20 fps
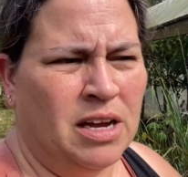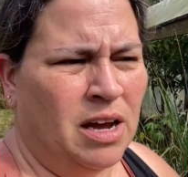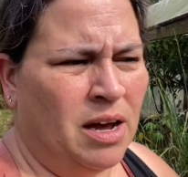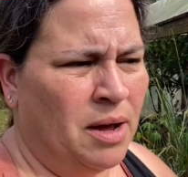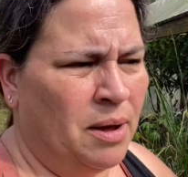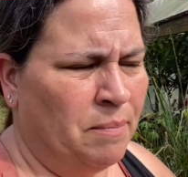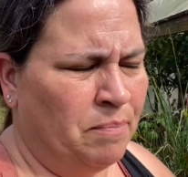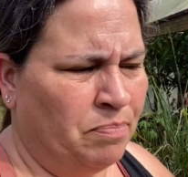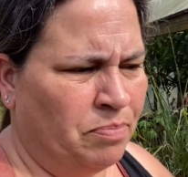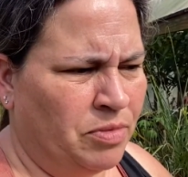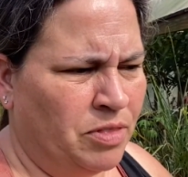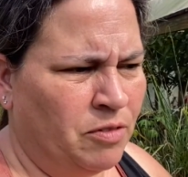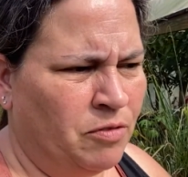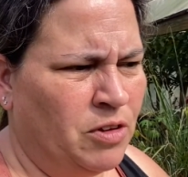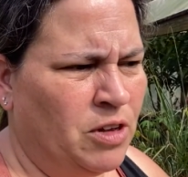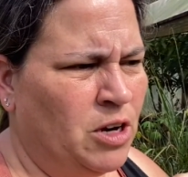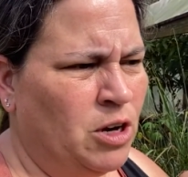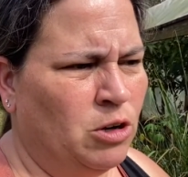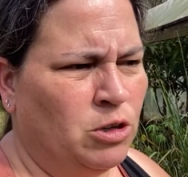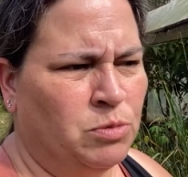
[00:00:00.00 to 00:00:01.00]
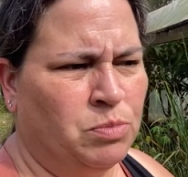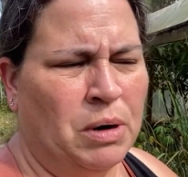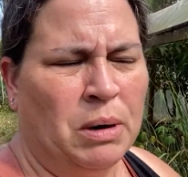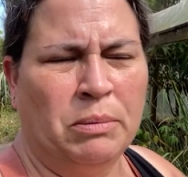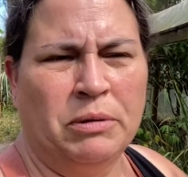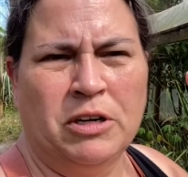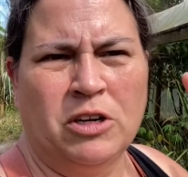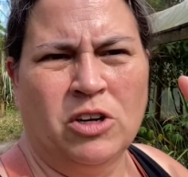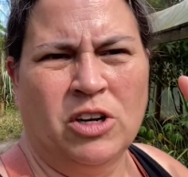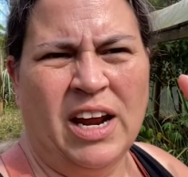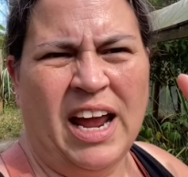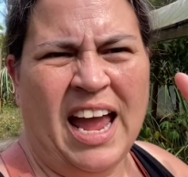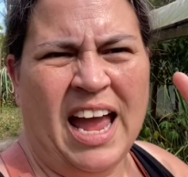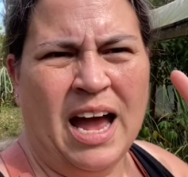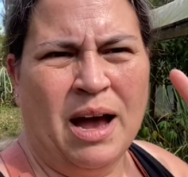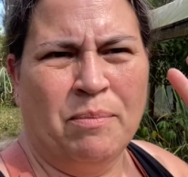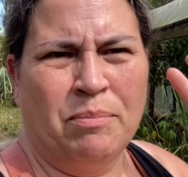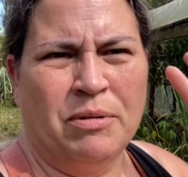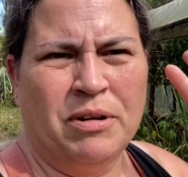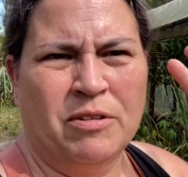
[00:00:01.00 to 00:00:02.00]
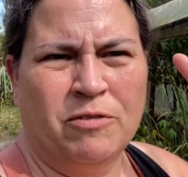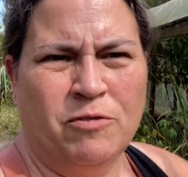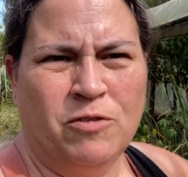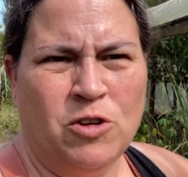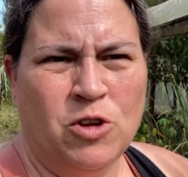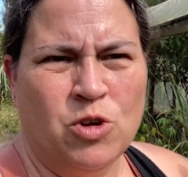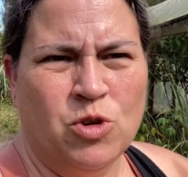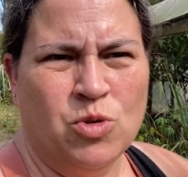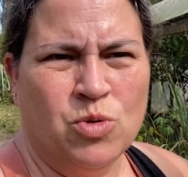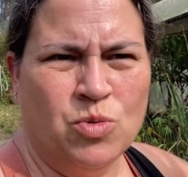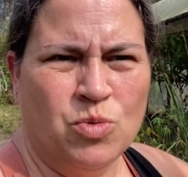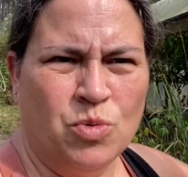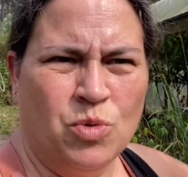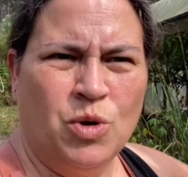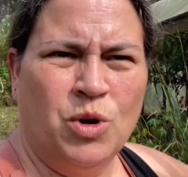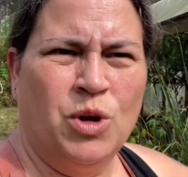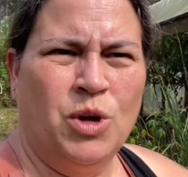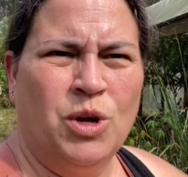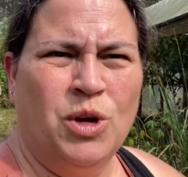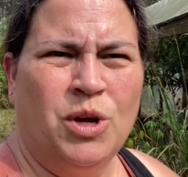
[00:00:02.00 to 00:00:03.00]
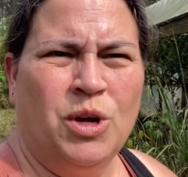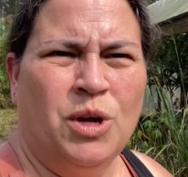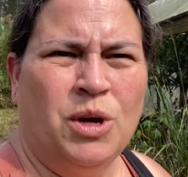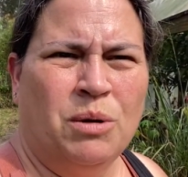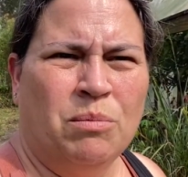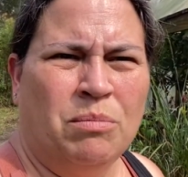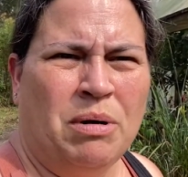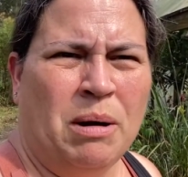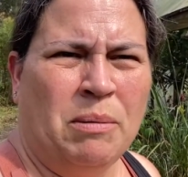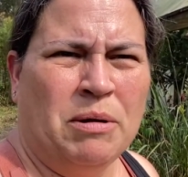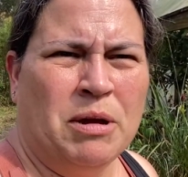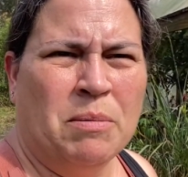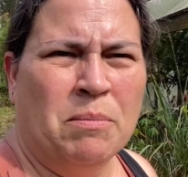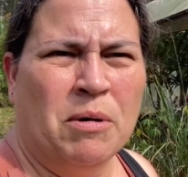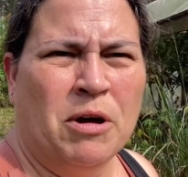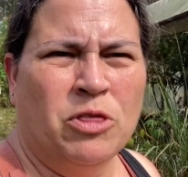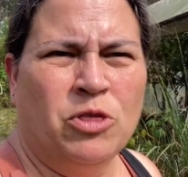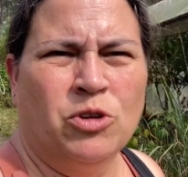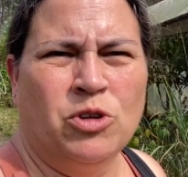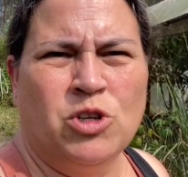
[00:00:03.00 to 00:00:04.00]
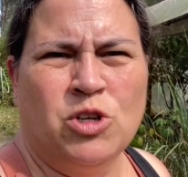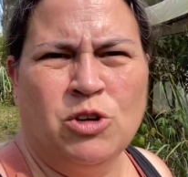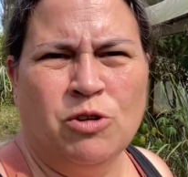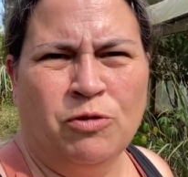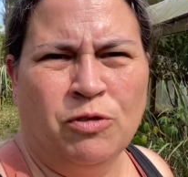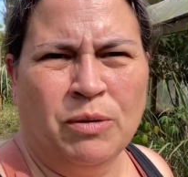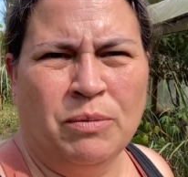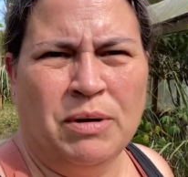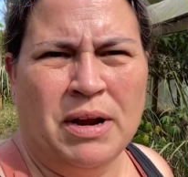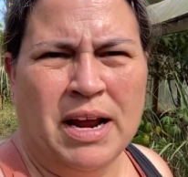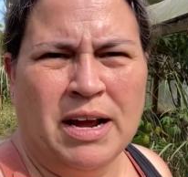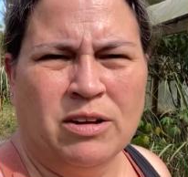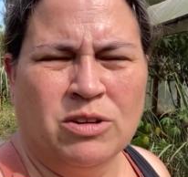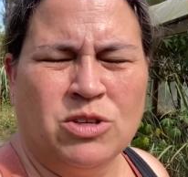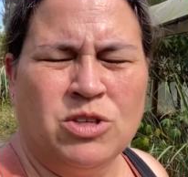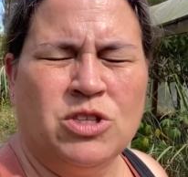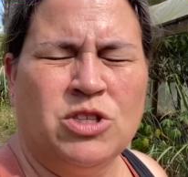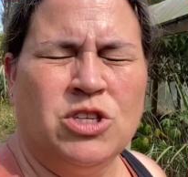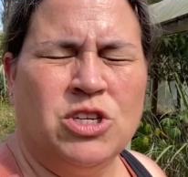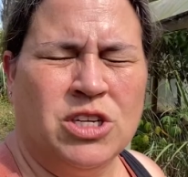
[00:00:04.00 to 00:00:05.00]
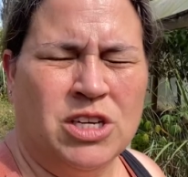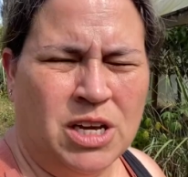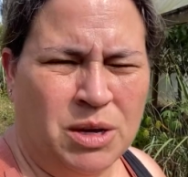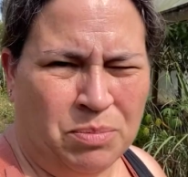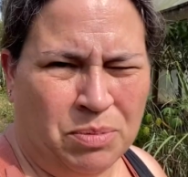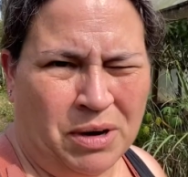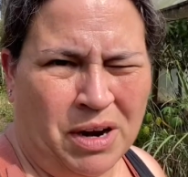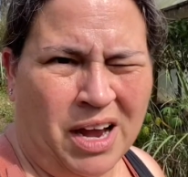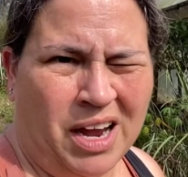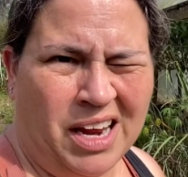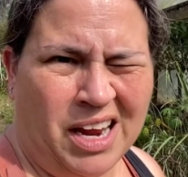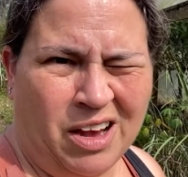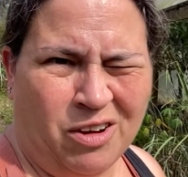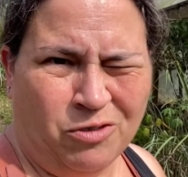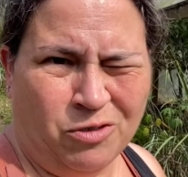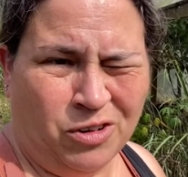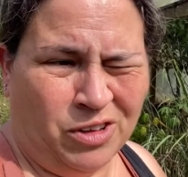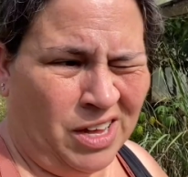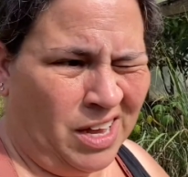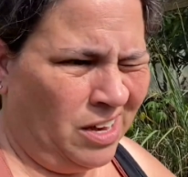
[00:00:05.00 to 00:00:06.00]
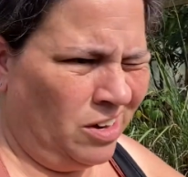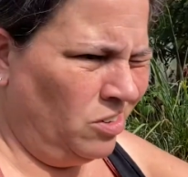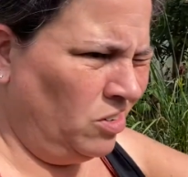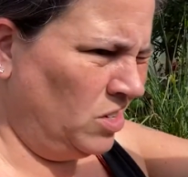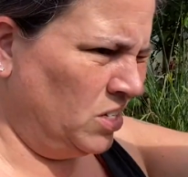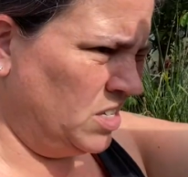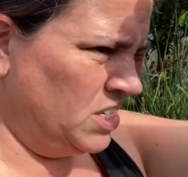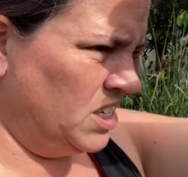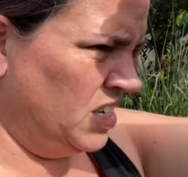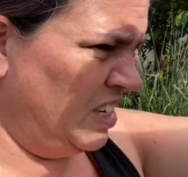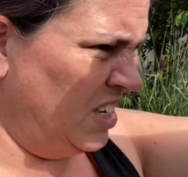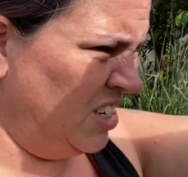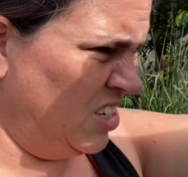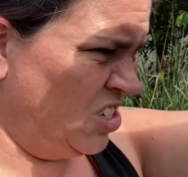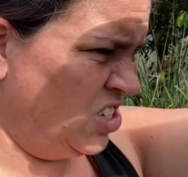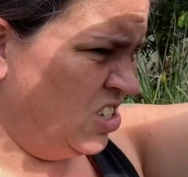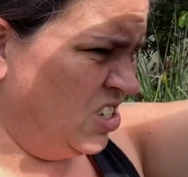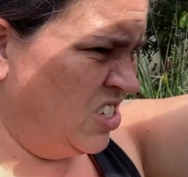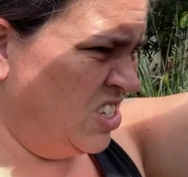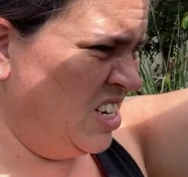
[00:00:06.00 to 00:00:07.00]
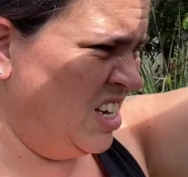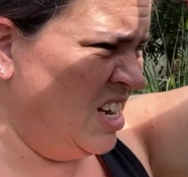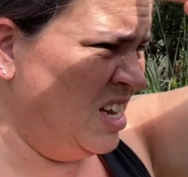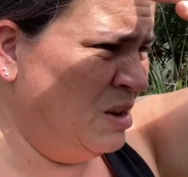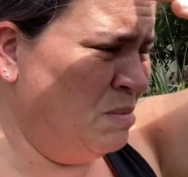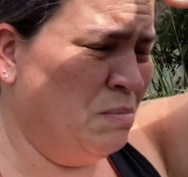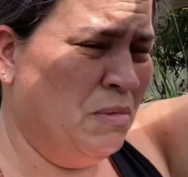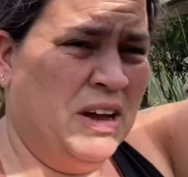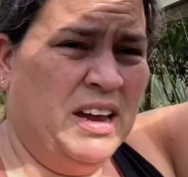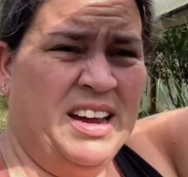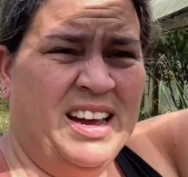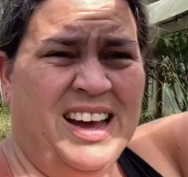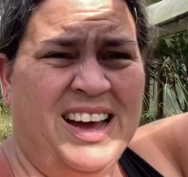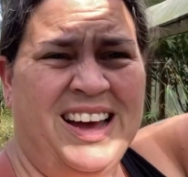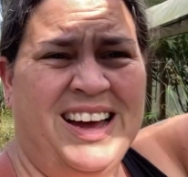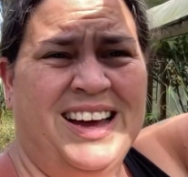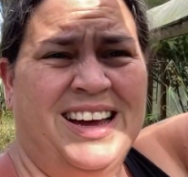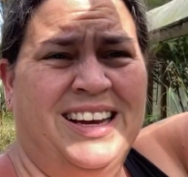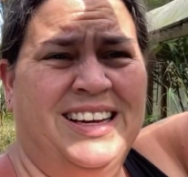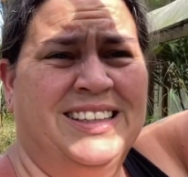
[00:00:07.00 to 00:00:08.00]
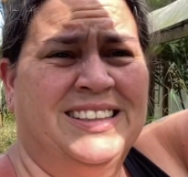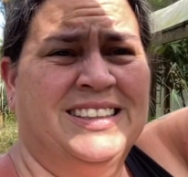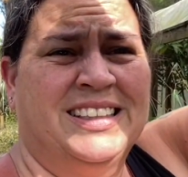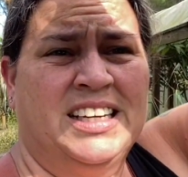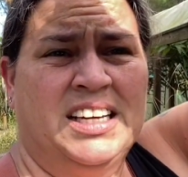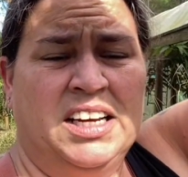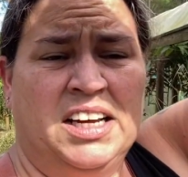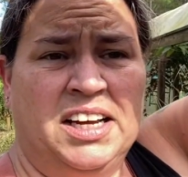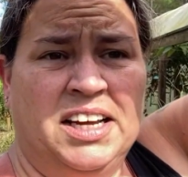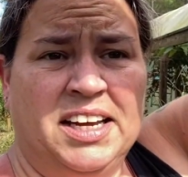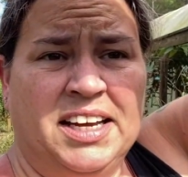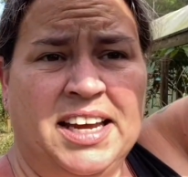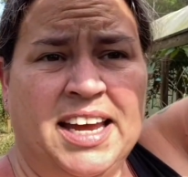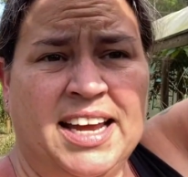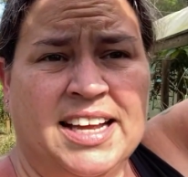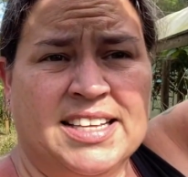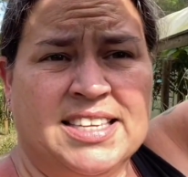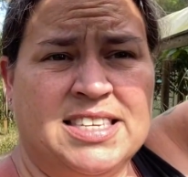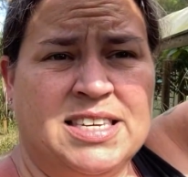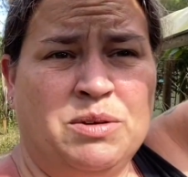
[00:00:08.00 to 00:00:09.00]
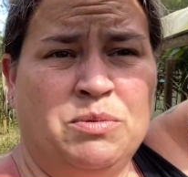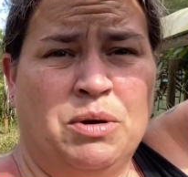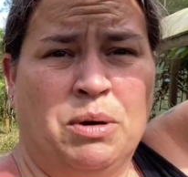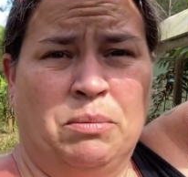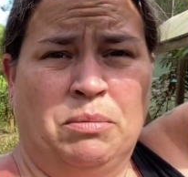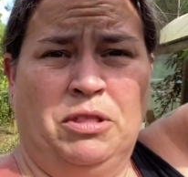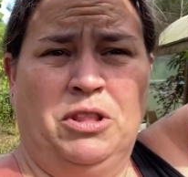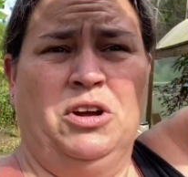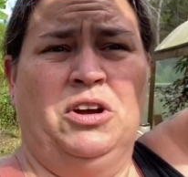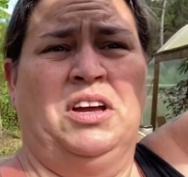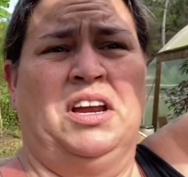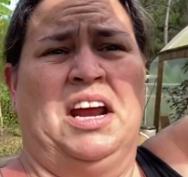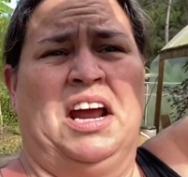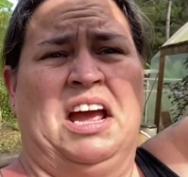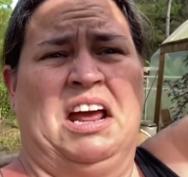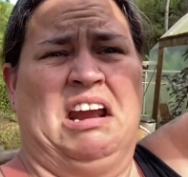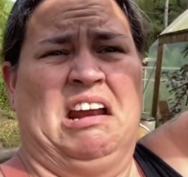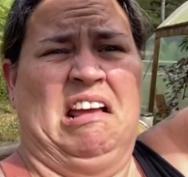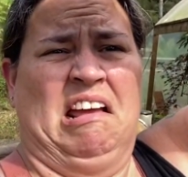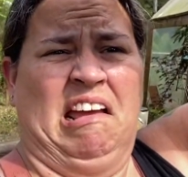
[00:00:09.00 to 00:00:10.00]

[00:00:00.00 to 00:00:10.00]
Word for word: um, the video is probably going to happen a few, probably a month or two from now, to keep an eye out for that. Oh, the sun is just in my eyes. Can't see where I'm looking at.